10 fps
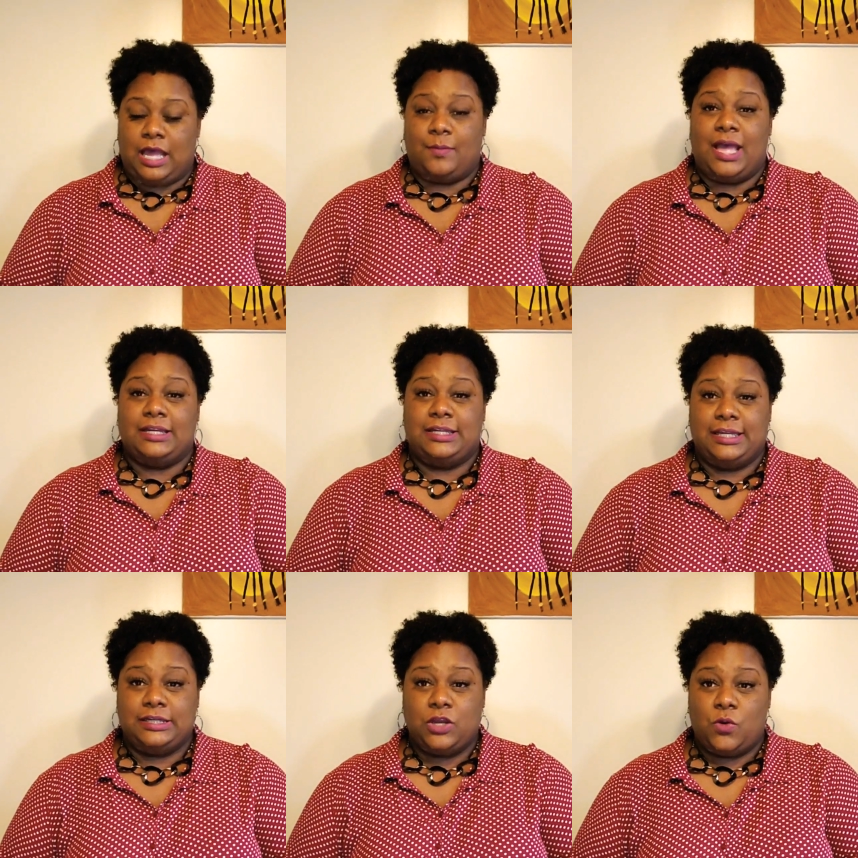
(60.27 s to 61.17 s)
I
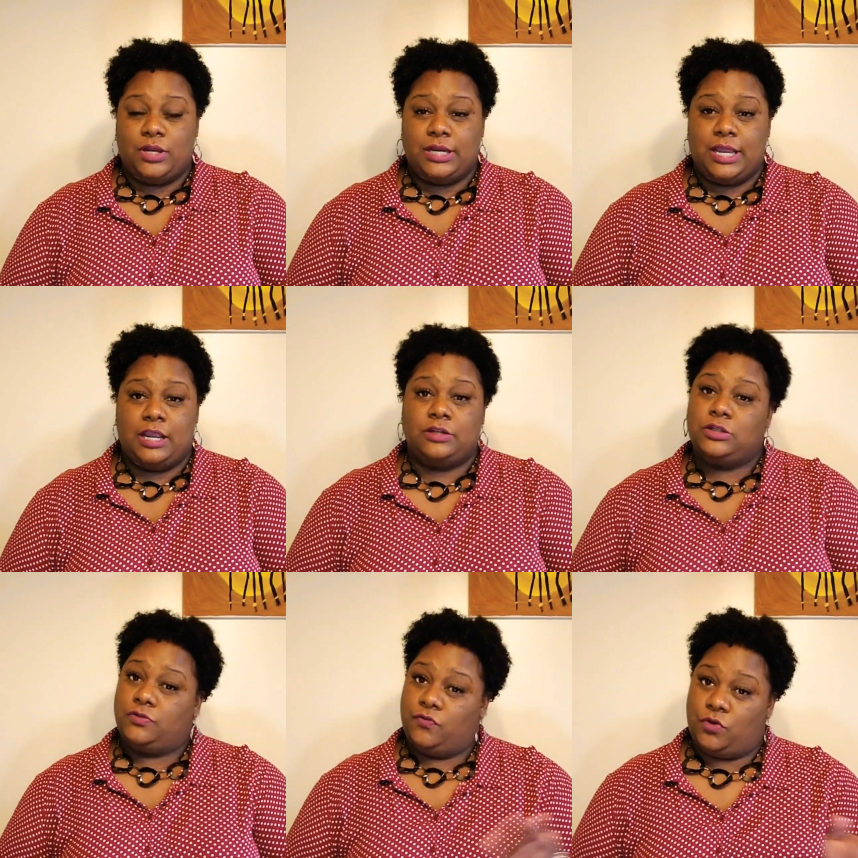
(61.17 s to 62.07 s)
did go in
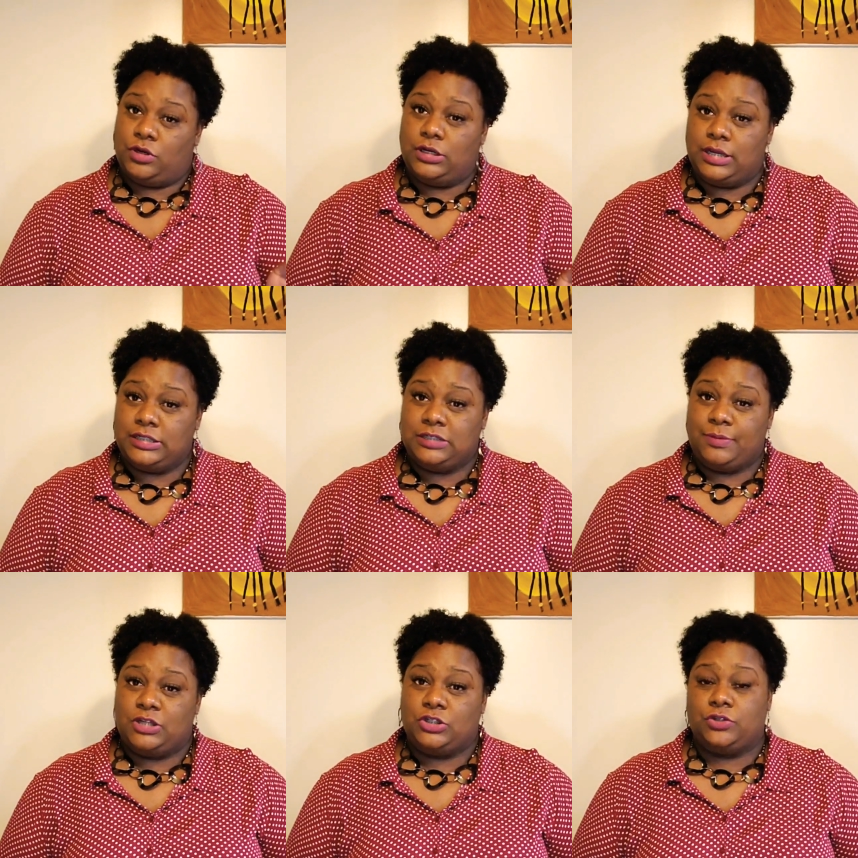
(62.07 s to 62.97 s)
there for the lunch
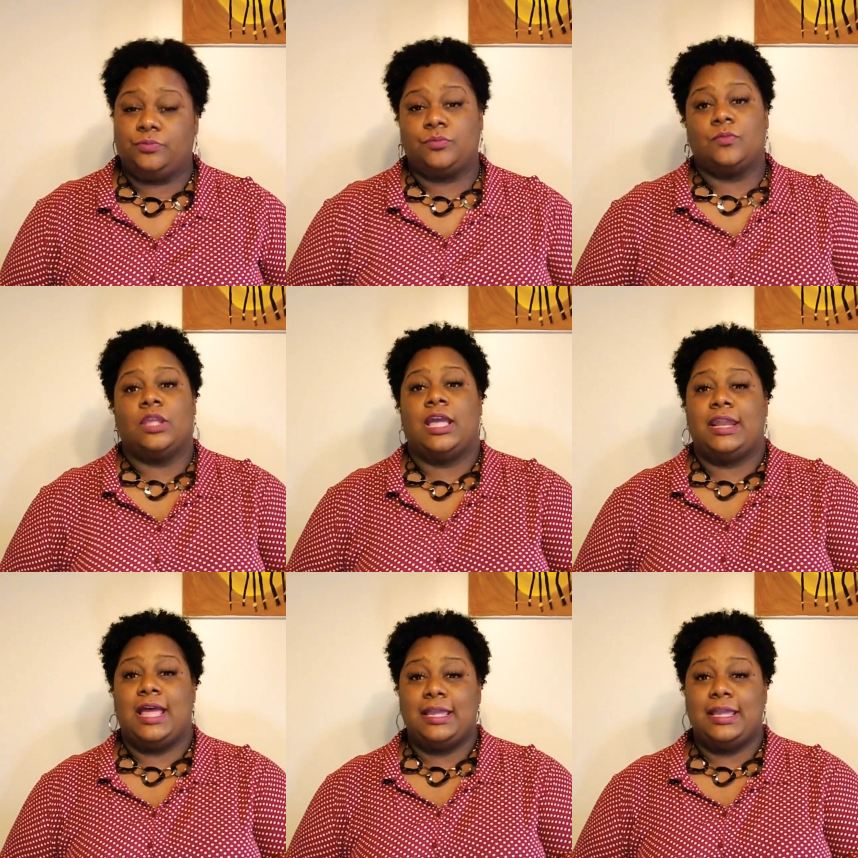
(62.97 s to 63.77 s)
special, and